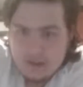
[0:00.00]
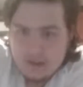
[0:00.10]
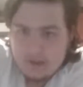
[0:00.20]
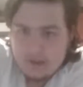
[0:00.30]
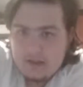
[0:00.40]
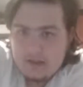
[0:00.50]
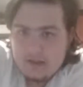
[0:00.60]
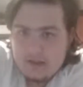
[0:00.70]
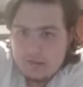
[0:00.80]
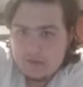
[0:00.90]
Yeah.
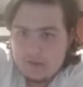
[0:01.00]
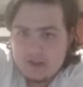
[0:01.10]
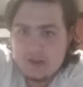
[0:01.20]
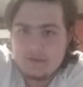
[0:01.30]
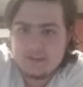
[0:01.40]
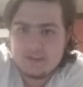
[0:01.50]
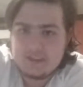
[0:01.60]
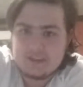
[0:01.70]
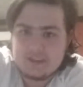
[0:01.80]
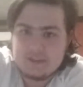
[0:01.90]
I'm gonna cut off in this thing
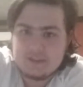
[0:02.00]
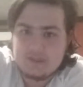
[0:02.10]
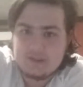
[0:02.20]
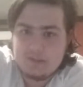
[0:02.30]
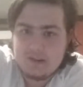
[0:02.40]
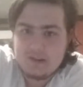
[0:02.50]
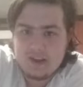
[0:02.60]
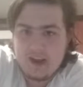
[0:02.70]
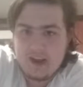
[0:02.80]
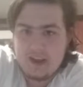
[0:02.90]
because this phone's about to
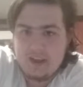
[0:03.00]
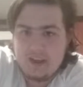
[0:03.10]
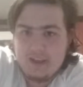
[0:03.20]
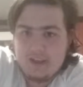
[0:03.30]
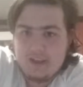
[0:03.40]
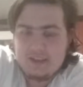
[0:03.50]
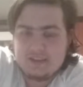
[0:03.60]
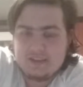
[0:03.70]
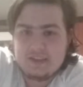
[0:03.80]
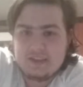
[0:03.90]
die. Let's see.